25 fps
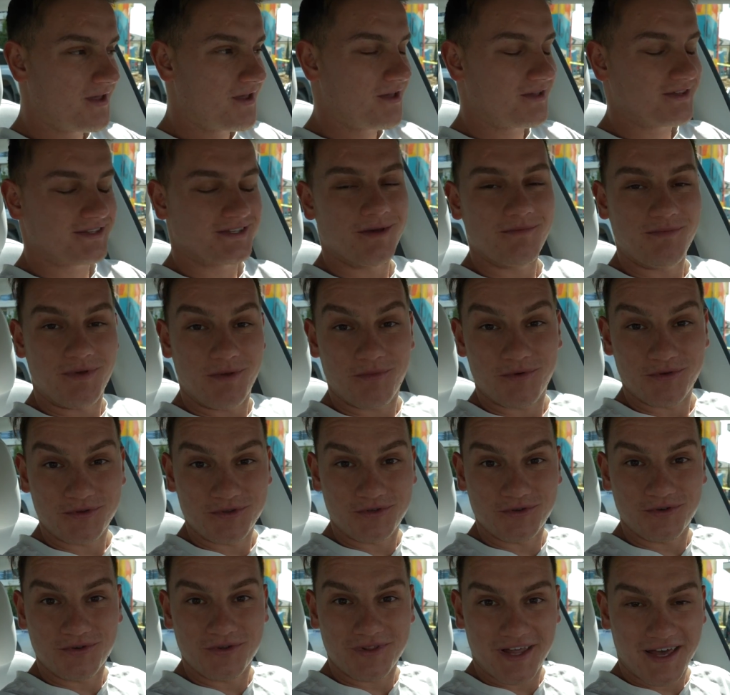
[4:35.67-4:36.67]
Some people
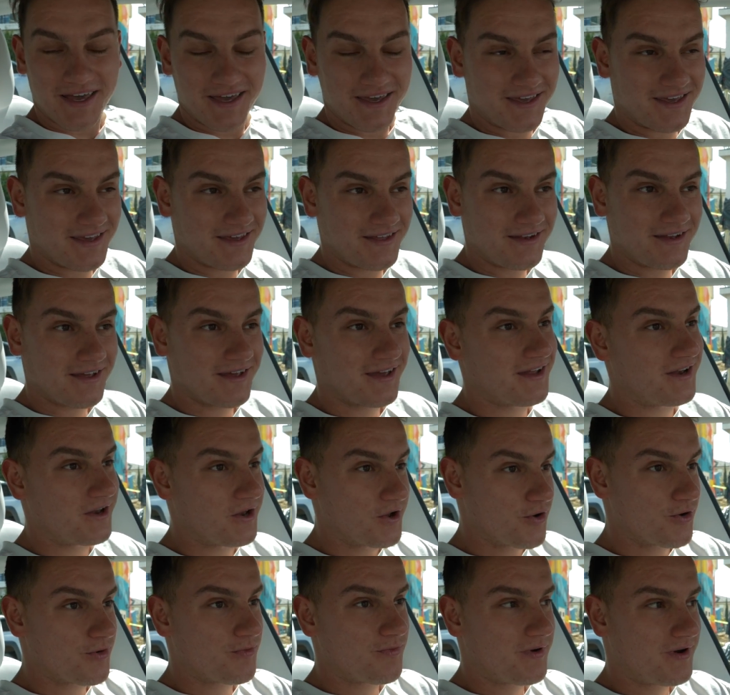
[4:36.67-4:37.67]
do like it and
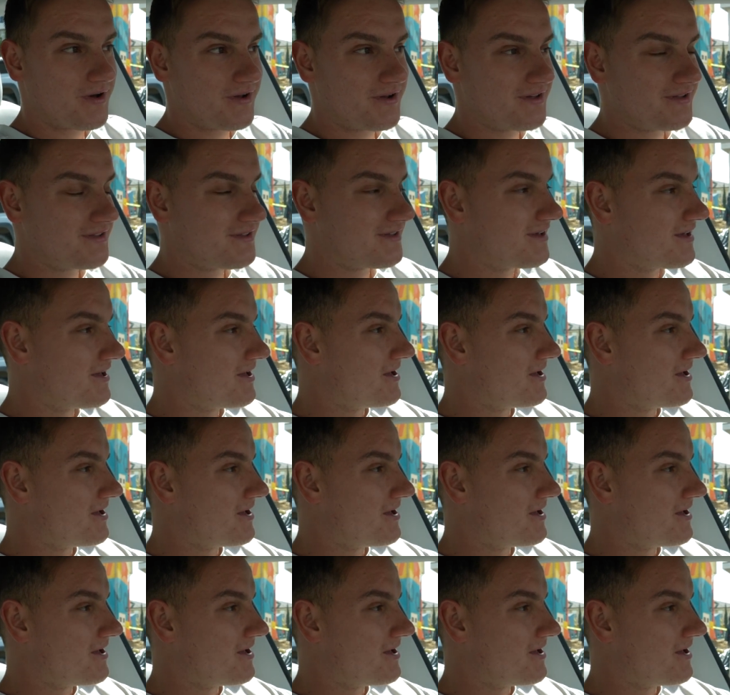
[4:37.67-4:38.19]
know about it,